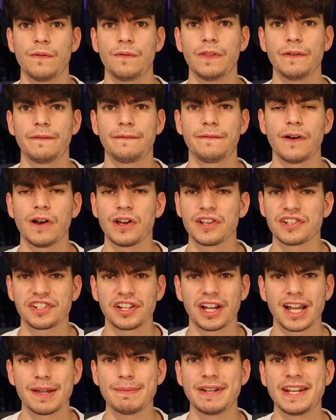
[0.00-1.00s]
For the first
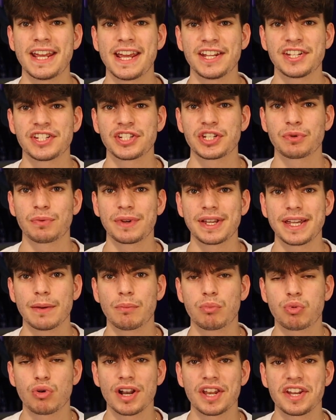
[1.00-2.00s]
time in history, a
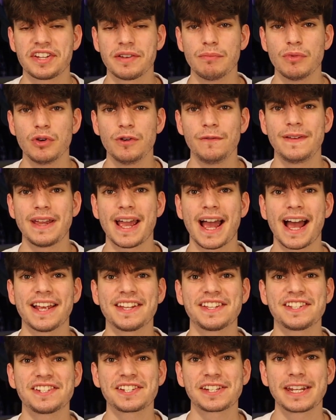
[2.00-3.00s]
Predator movie
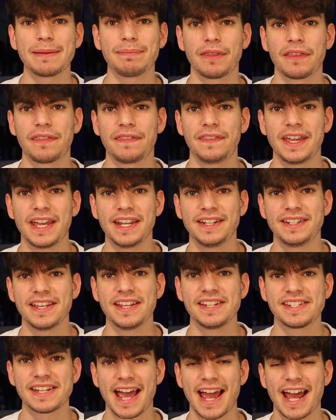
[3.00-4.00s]
has skipped the
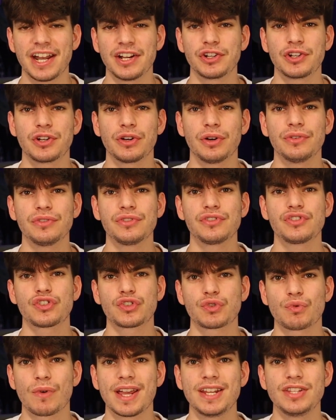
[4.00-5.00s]
theaters and gone
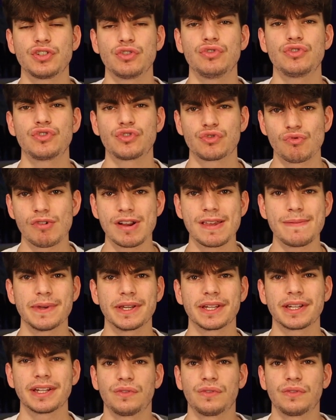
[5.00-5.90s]
straight to streaming.